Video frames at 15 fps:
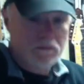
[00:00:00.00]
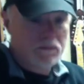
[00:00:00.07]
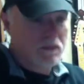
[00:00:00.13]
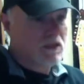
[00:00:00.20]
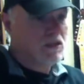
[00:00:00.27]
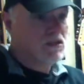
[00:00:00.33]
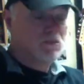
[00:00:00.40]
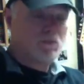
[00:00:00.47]

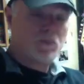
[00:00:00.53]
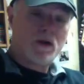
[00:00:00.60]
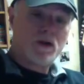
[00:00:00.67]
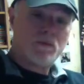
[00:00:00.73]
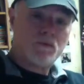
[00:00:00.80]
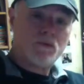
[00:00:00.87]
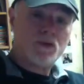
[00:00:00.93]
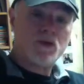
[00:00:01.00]
as the
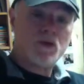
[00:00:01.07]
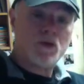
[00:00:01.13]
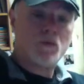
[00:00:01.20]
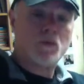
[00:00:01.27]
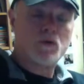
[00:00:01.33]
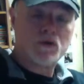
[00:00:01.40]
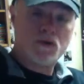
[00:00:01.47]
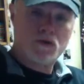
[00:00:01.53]
primary note
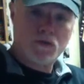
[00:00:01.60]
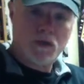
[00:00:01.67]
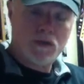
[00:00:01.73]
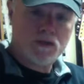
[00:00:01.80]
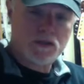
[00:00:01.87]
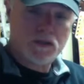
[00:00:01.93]
which creates the